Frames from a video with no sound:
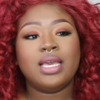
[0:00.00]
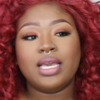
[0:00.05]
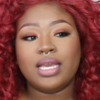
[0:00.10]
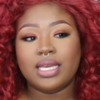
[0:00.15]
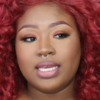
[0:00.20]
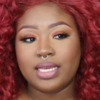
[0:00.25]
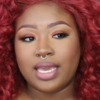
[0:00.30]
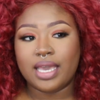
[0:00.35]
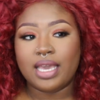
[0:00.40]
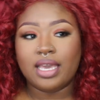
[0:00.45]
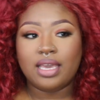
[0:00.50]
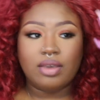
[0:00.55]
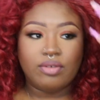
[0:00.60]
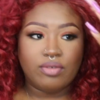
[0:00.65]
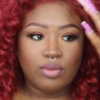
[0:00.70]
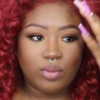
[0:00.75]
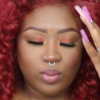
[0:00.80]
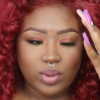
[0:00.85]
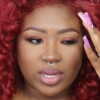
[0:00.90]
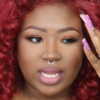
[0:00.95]
It gave
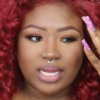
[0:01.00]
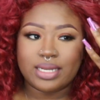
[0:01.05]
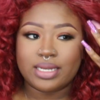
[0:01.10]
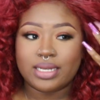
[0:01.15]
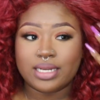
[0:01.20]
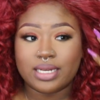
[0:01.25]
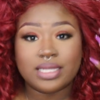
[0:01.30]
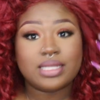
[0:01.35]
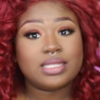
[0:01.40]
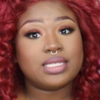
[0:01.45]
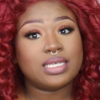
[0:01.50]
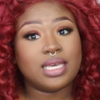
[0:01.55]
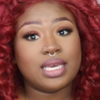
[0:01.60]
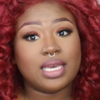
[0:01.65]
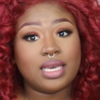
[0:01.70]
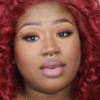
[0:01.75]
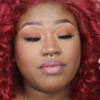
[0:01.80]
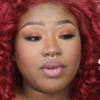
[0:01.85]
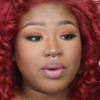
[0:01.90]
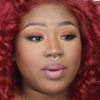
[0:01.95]
what I needed it to
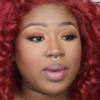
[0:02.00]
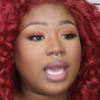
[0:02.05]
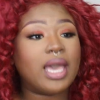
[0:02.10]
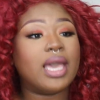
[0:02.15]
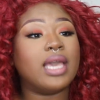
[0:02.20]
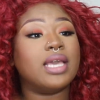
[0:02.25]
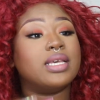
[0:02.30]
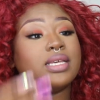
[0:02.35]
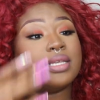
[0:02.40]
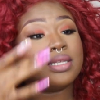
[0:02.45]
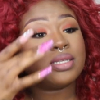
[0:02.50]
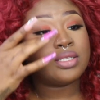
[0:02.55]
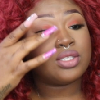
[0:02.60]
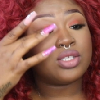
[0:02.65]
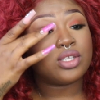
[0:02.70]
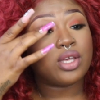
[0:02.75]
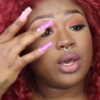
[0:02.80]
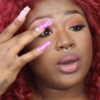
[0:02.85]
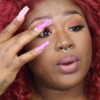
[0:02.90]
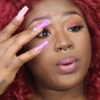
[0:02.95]
give, okay?
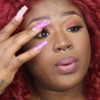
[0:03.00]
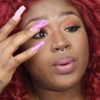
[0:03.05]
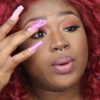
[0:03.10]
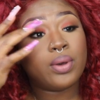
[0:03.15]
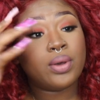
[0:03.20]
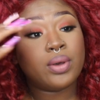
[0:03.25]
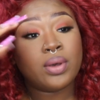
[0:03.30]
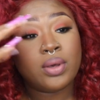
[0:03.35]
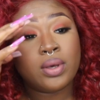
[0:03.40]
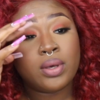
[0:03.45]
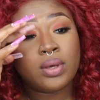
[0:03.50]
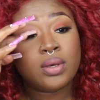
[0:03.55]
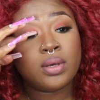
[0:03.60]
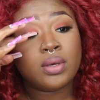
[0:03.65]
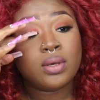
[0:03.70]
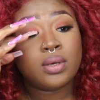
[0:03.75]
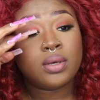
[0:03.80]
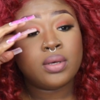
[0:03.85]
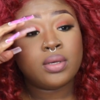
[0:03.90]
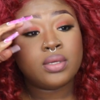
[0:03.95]
So
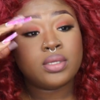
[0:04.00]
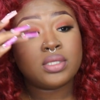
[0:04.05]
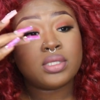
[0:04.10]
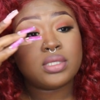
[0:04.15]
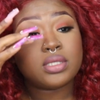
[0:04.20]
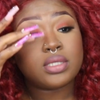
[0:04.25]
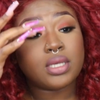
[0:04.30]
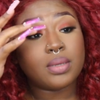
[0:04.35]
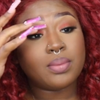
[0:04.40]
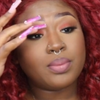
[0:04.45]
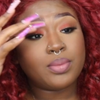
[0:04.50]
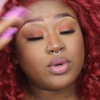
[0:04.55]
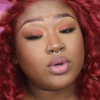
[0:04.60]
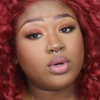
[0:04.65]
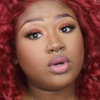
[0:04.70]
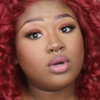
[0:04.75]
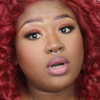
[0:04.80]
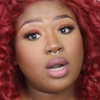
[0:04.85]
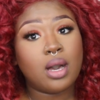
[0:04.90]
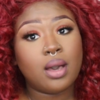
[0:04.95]

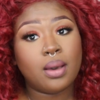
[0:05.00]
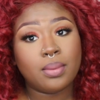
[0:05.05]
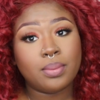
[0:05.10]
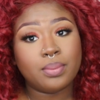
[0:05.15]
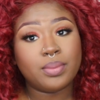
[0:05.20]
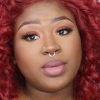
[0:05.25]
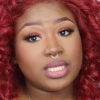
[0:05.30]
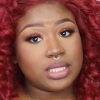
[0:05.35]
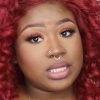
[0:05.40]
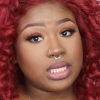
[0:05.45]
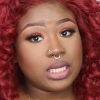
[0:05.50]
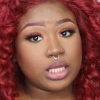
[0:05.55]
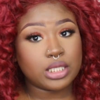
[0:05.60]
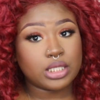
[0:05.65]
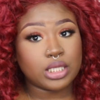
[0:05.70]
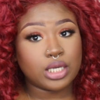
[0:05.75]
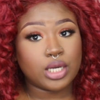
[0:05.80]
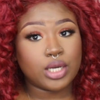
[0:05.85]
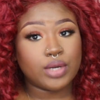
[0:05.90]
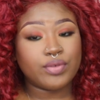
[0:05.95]
simple, but still a
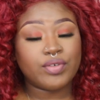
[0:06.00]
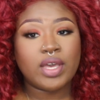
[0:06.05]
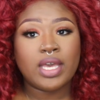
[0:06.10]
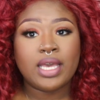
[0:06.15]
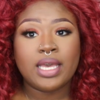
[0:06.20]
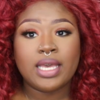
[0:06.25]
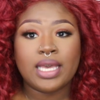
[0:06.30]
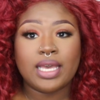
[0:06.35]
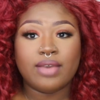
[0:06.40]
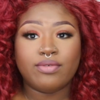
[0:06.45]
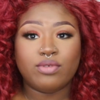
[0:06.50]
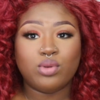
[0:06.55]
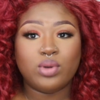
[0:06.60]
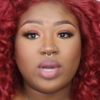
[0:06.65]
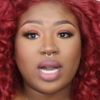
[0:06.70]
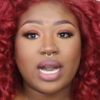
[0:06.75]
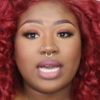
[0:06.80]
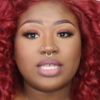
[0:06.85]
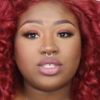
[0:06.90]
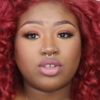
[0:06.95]
serve. If you
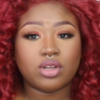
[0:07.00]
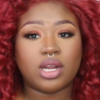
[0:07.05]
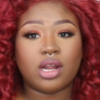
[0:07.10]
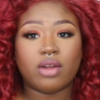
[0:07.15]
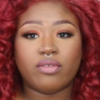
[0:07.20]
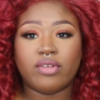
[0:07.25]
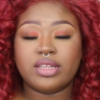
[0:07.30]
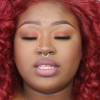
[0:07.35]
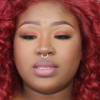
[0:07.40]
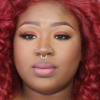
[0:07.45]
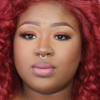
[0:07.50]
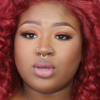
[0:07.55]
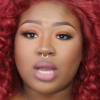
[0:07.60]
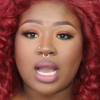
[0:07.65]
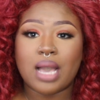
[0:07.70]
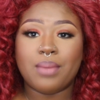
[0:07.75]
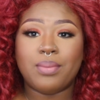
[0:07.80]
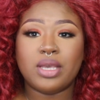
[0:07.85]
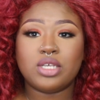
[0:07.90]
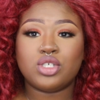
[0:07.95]
guys are not already
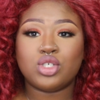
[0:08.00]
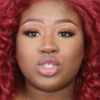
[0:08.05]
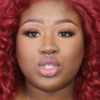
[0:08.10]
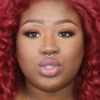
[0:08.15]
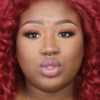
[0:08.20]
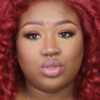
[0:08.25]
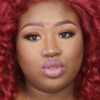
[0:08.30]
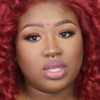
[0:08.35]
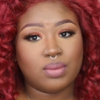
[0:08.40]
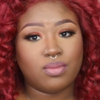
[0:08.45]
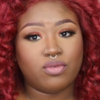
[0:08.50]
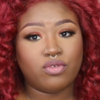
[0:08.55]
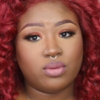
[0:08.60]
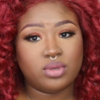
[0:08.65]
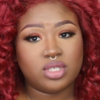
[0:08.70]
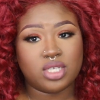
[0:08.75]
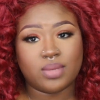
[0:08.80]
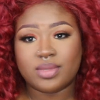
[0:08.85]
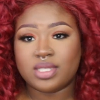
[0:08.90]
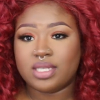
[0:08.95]
subscribed, make sure you do that before
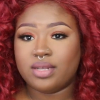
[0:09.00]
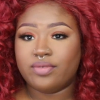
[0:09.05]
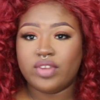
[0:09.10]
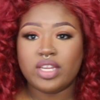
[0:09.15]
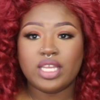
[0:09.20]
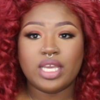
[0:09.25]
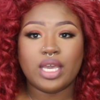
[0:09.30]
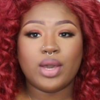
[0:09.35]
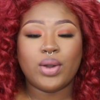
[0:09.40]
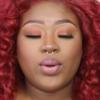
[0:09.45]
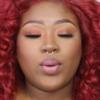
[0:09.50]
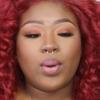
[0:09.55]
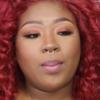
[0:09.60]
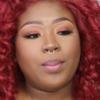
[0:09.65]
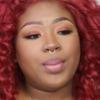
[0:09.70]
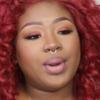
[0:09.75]
we jump into the video.